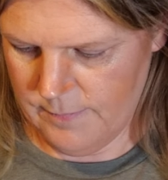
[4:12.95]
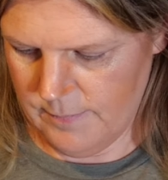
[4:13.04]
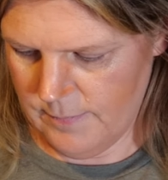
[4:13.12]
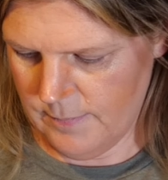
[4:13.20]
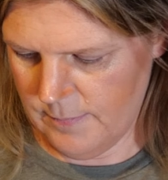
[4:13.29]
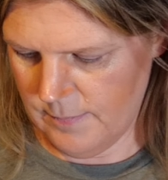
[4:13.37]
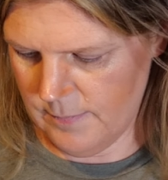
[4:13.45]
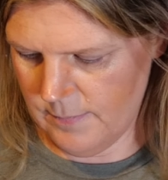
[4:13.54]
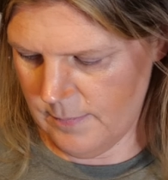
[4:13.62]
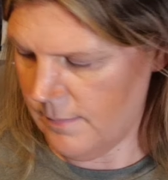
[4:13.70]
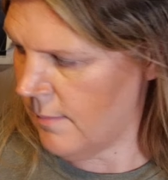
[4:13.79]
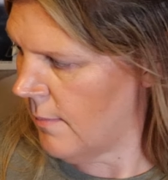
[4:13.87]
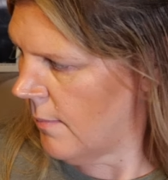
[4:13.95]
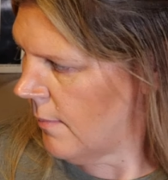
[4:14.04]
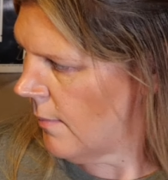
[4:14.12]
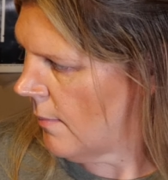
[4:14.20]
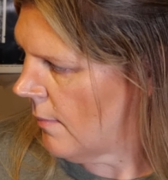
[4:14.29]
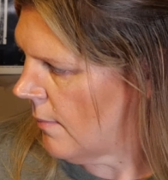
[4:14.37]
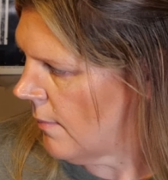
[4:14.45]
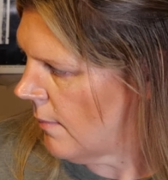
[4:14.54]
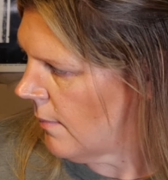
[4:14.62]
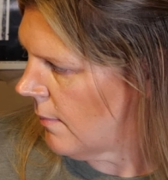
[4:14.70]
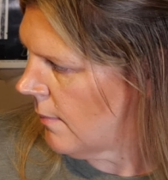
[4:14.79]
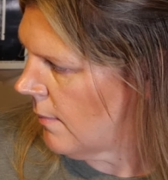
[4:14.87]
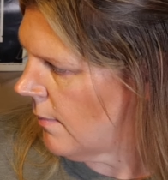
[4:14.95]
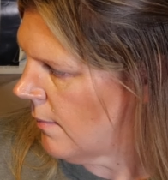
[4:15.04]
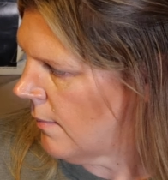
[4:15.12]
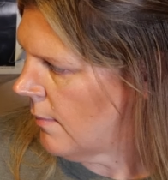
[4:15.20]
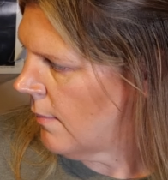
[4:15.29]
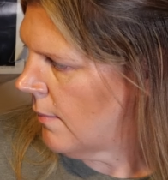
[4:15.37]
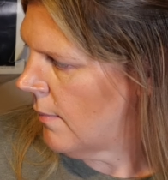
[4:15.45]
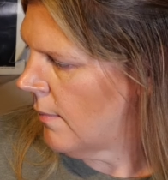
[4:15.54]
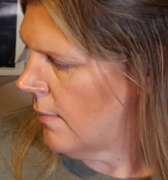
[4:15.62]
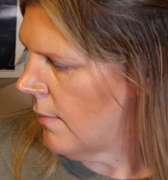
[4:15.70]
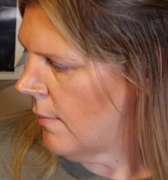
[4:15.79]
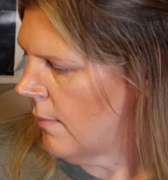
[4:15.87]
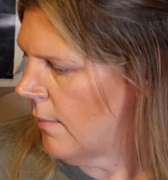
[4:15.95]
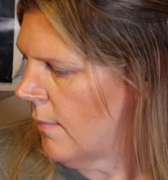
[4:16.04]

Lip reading: (silent)